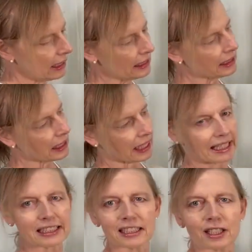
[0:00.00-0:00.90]
There is
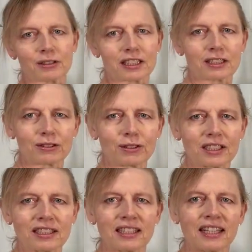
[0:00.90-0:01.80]
lines going through
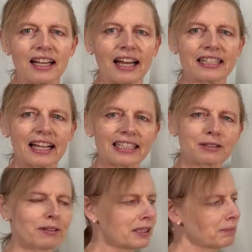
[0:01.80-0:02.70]
it, and
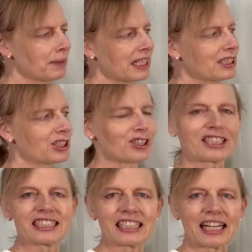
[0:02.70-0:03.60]
that's what makes your
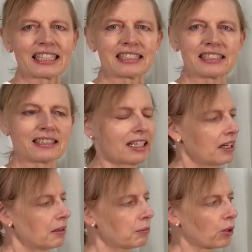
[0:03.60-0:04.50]
designs
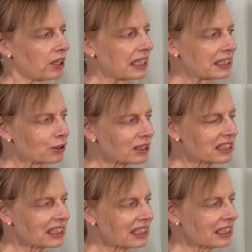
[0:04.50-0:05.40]
more
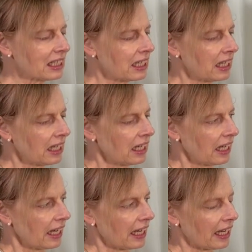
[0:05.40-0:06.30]
interesting,
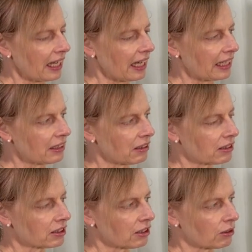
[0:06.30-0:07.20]
and
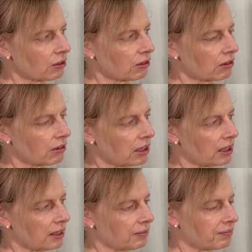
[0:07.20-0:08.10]

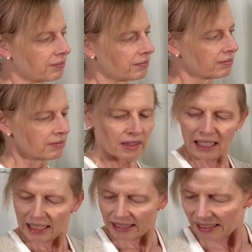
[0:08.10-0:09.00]
also
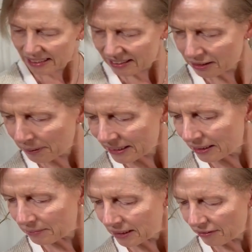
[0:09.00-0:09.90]
yeah, it just makes
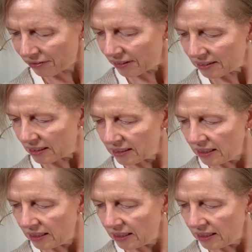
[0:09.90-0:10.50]
them different.